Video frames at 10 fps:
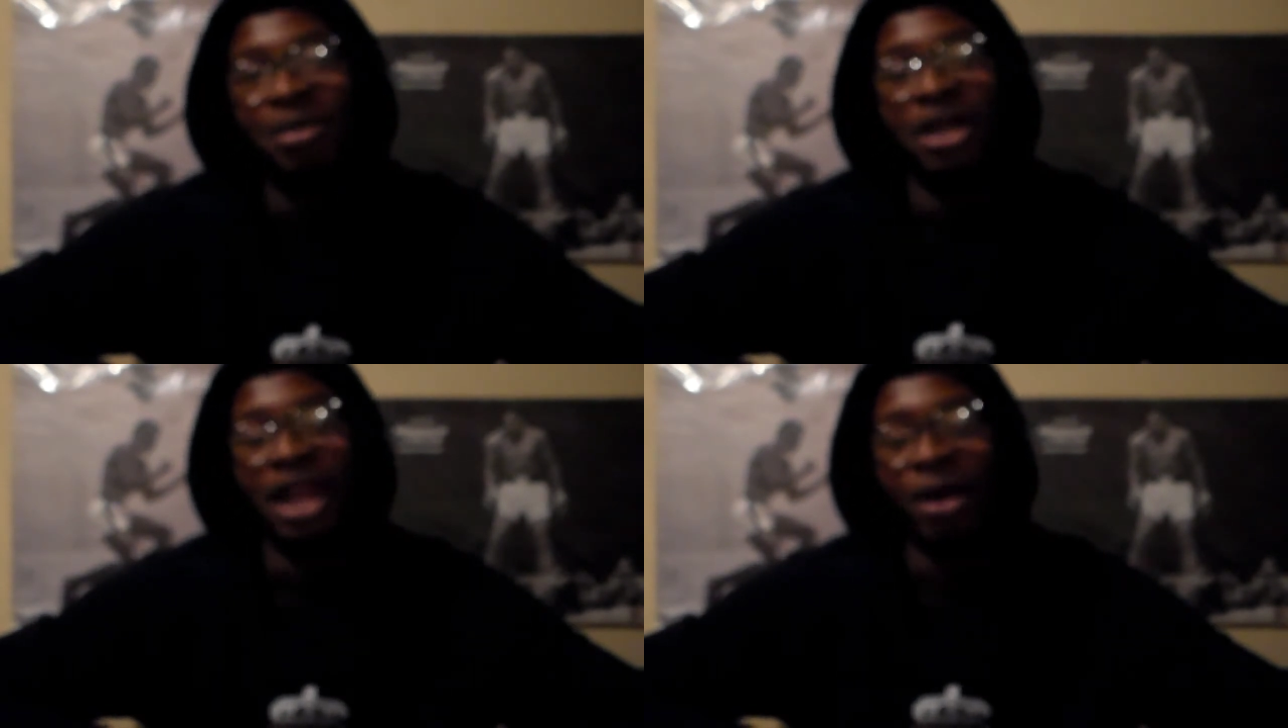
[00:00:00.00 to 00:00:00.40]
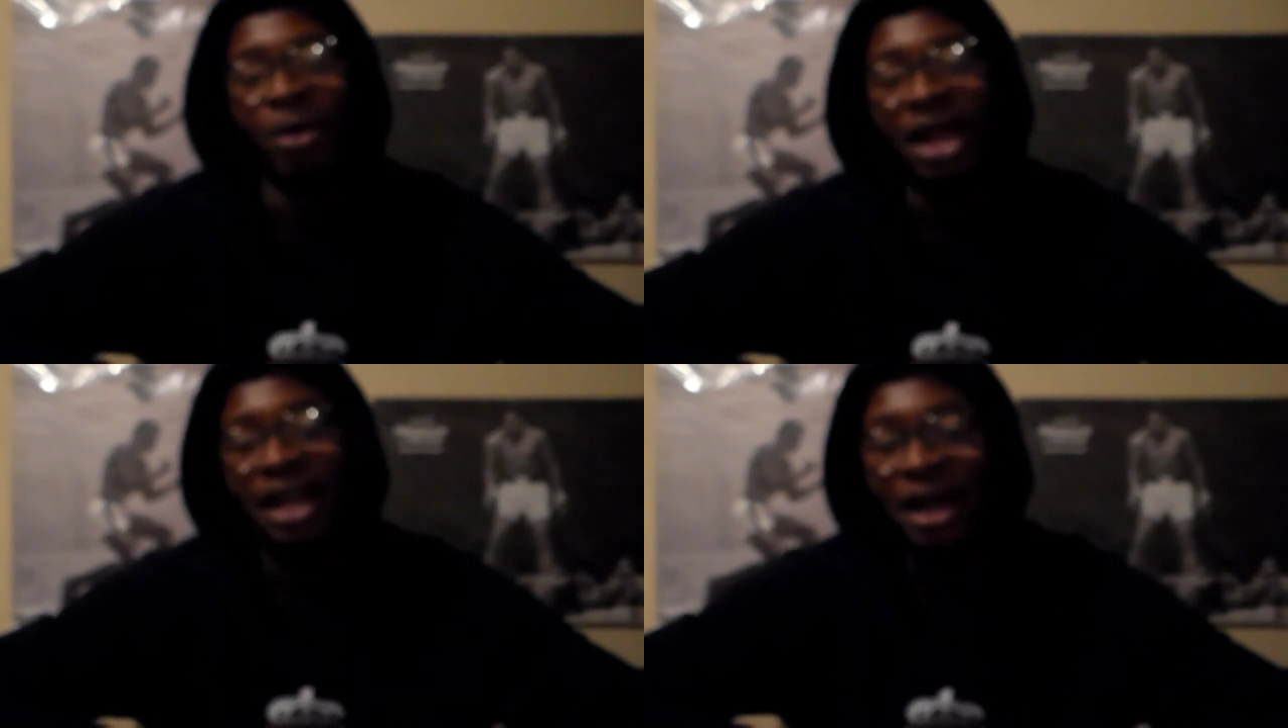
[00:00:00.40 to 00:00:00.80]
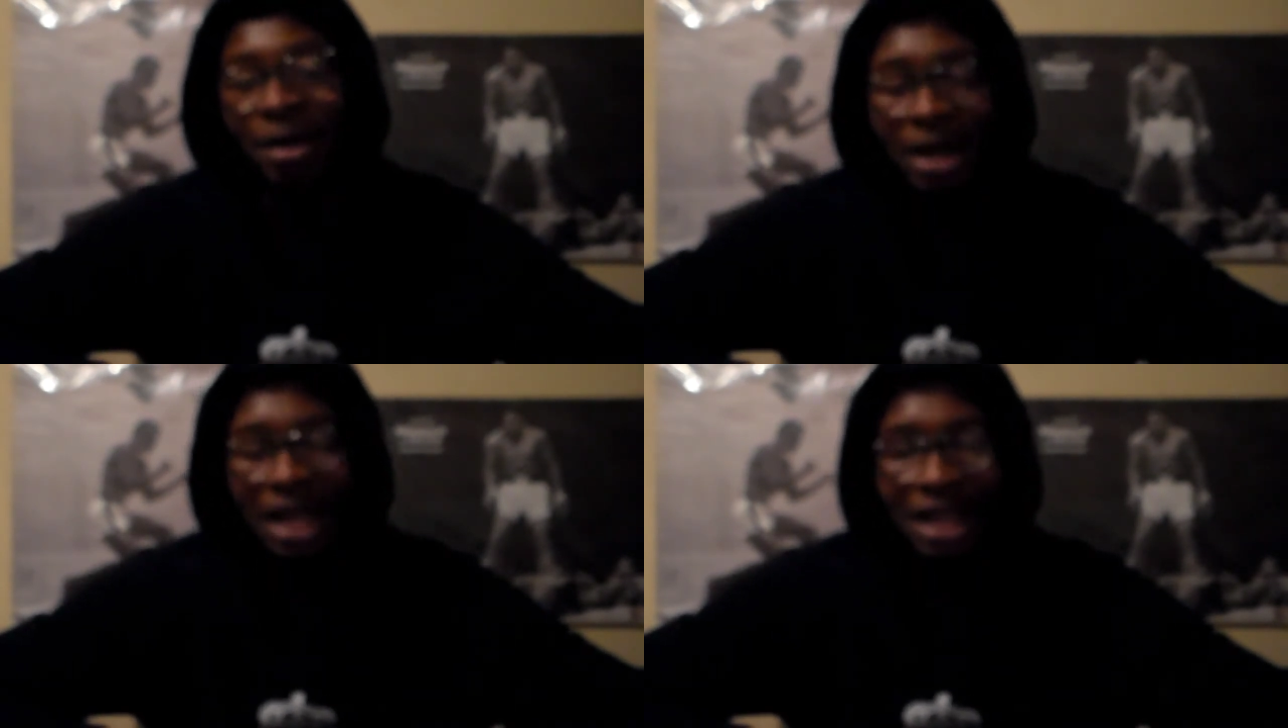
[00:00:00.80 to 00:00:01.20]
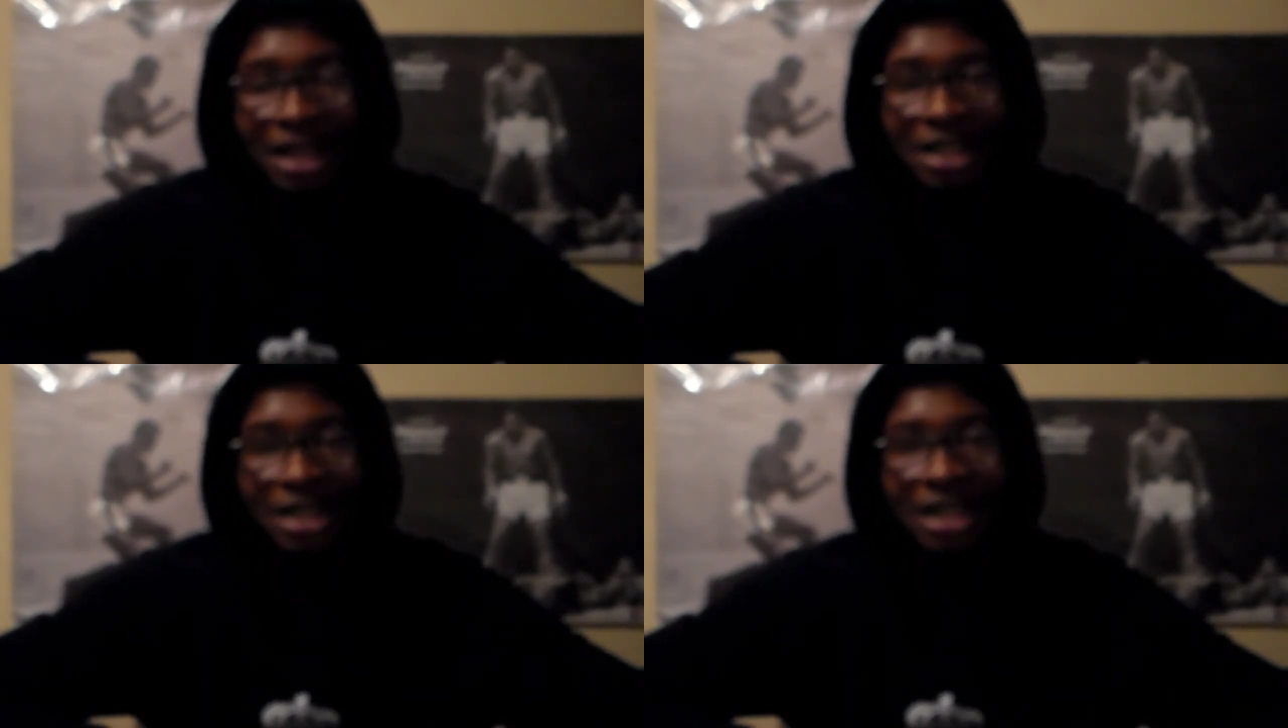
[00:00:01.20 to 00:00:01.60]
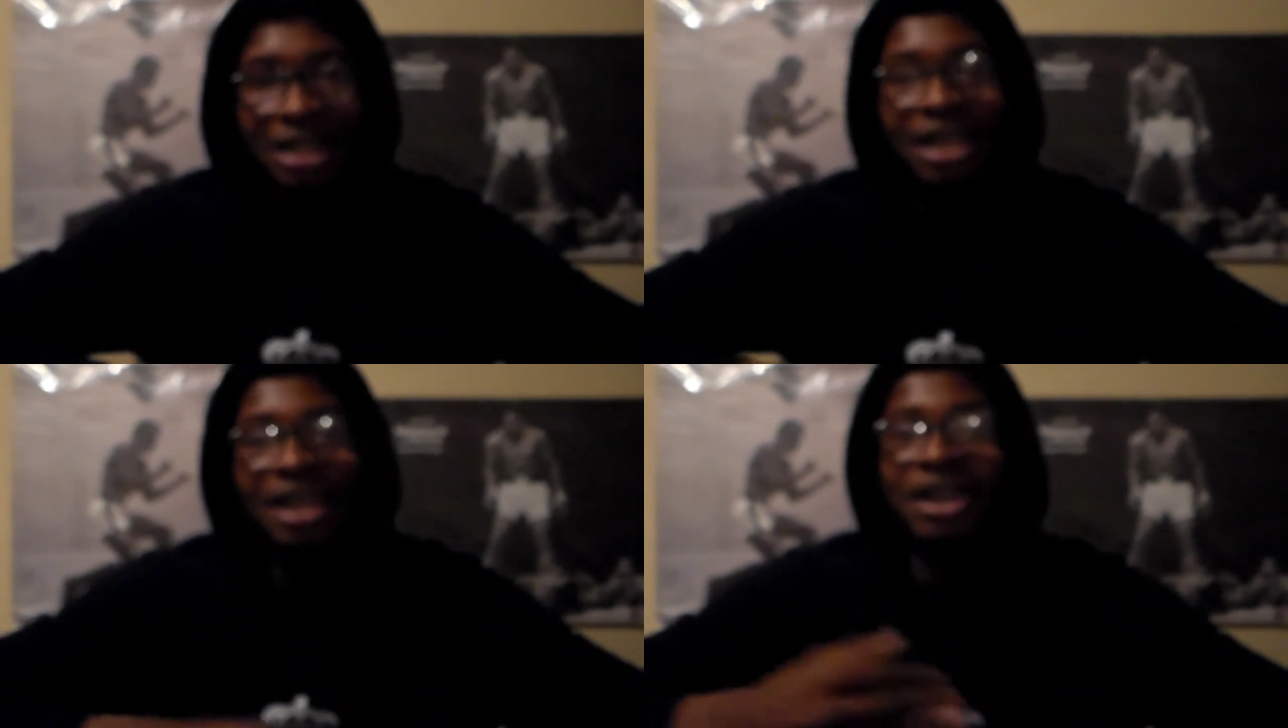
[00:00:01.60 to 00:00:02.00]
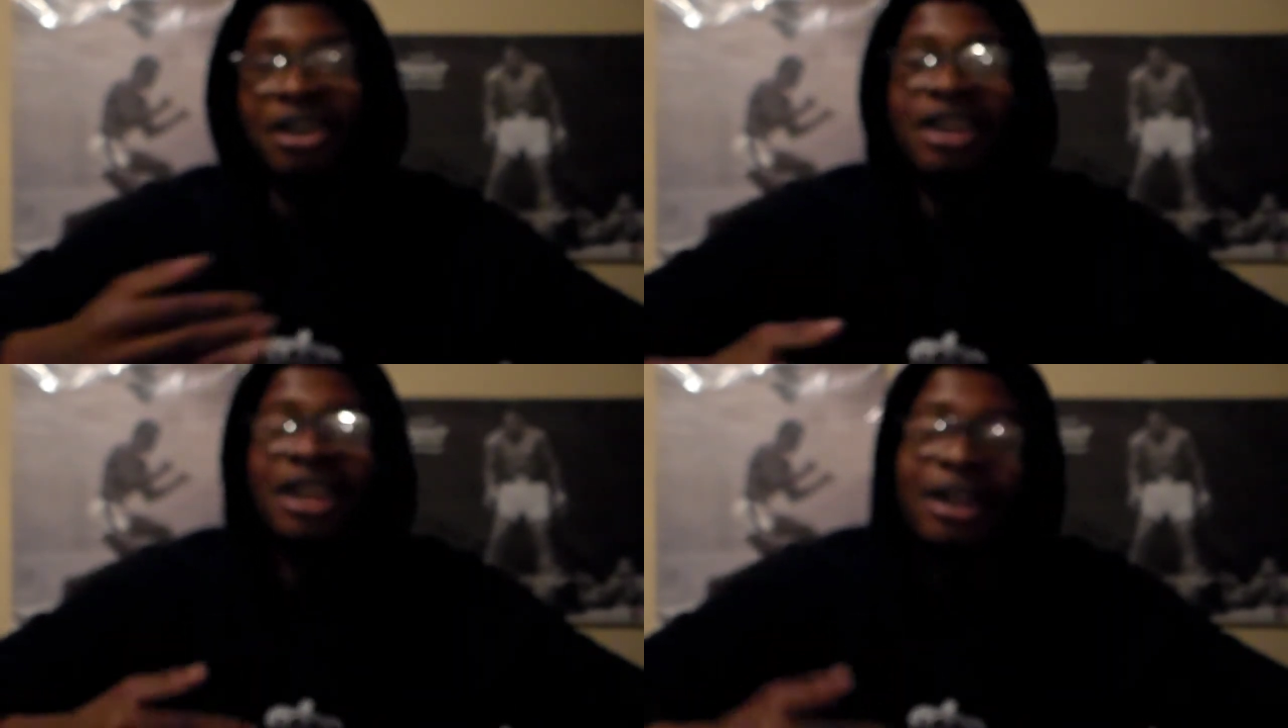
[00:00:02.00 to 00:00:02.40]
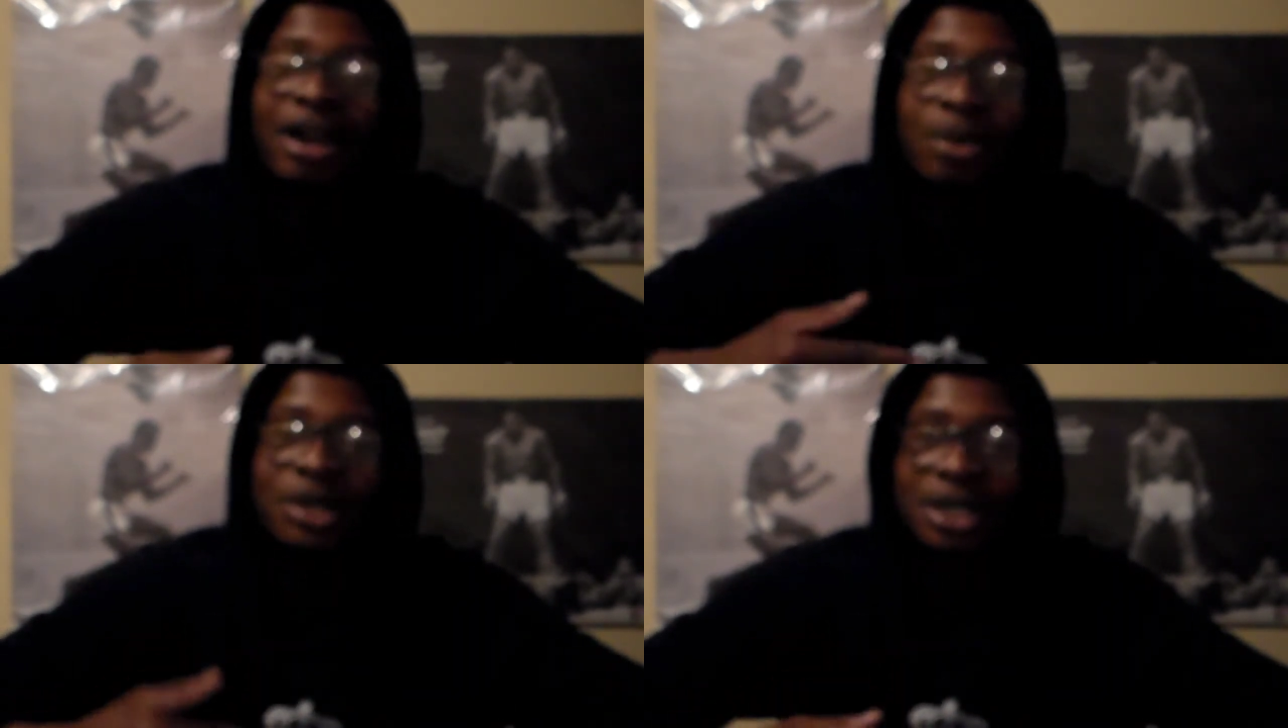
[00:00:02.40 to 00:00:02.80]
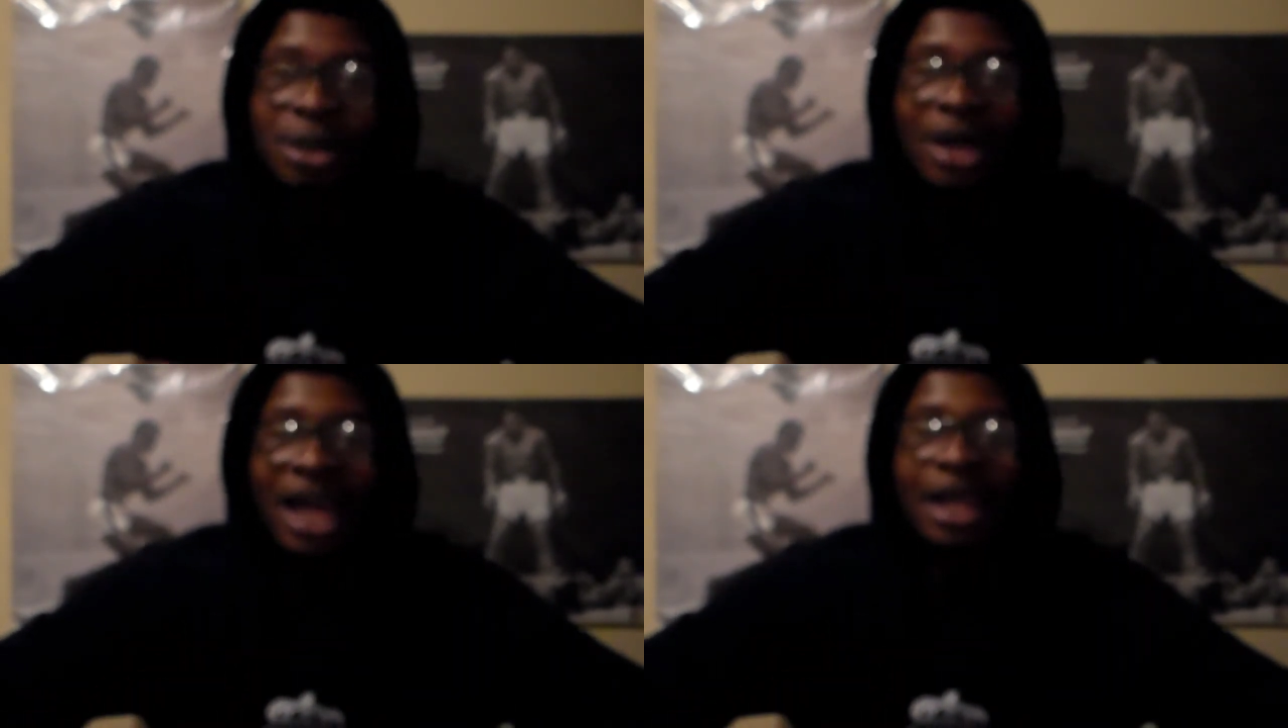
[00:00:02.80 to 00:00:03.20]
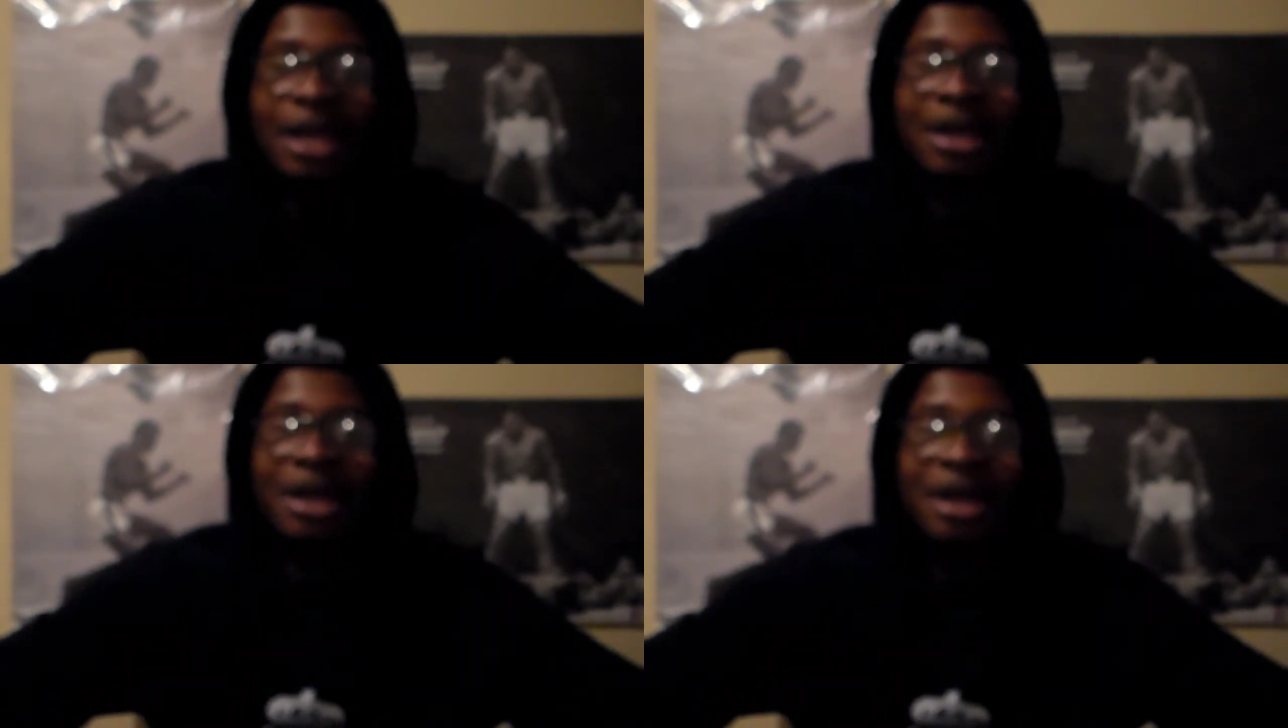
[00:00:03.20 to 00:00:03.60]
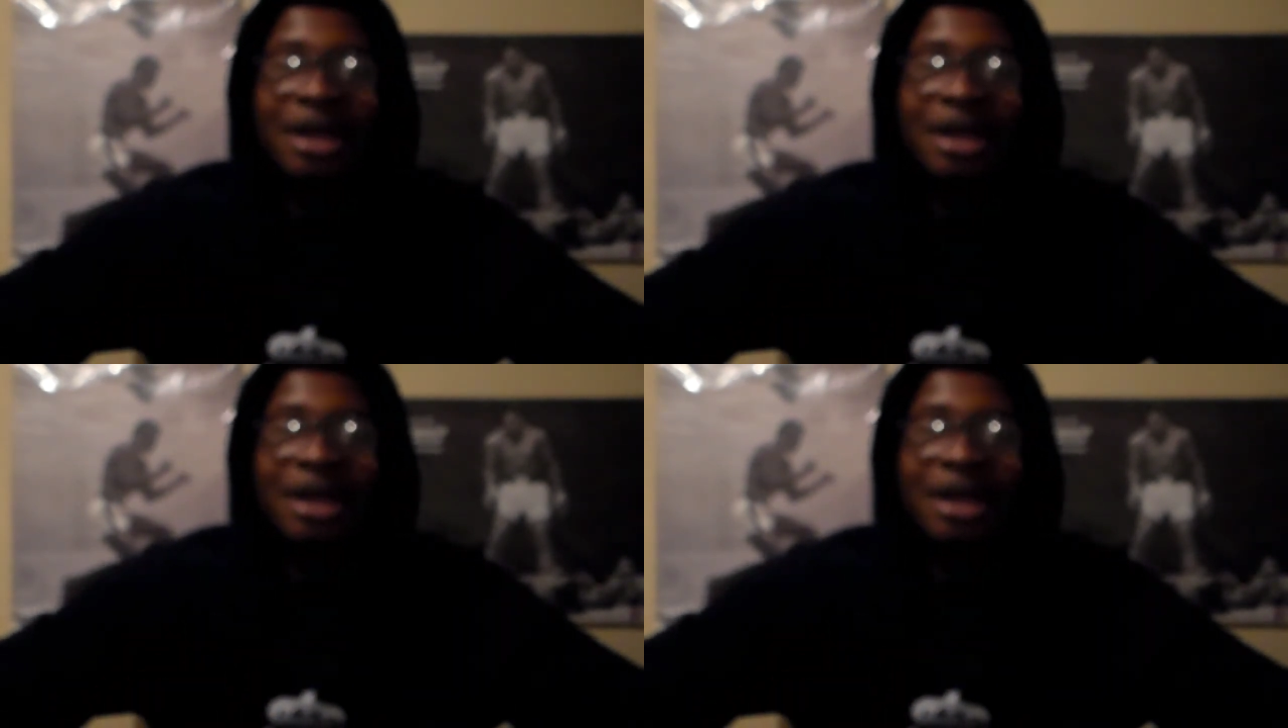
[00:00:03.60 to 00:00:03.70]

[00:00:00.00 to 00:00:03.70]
But like right now, man, Cud need to come with something like